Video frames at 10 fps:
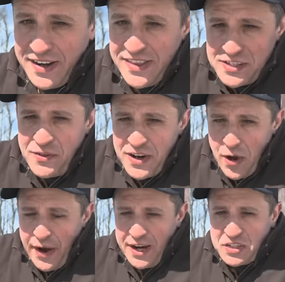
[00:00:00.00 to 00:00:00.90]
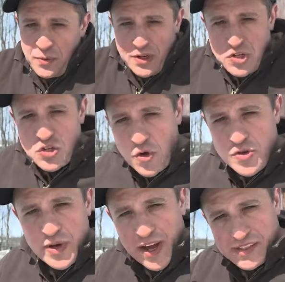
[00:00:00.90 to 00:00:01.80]
And in this video, I actually wanna show
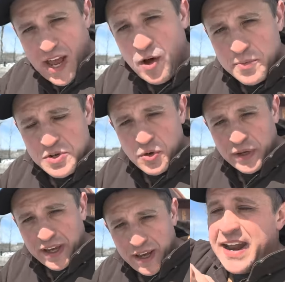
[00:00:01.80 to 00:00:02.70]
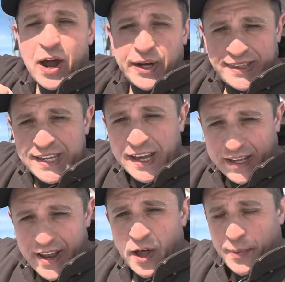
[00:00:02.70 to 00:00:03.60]
you guys how I'm doing it and how I think it
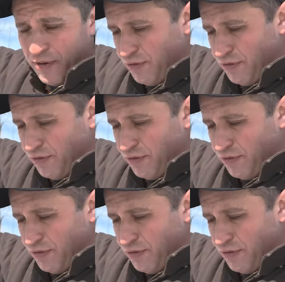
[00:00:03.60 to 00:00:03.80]
can help